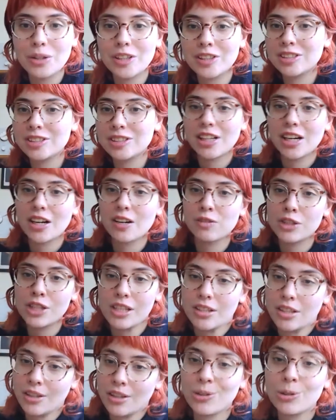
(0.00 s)
serves
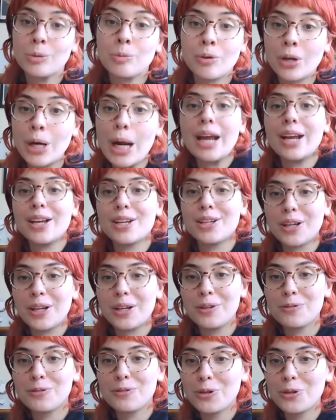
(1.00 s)
as
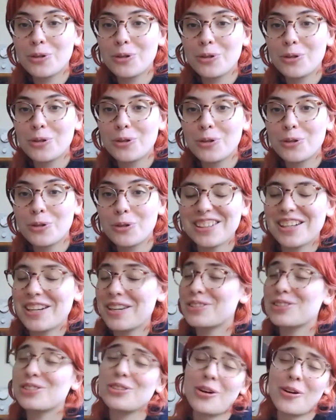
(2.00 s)
inspiration for.
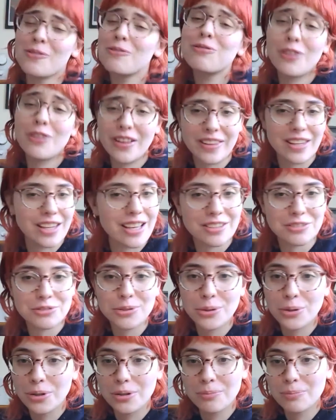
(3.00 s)
It's not funny at
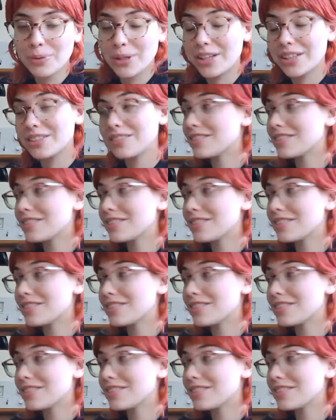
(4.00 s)
all, but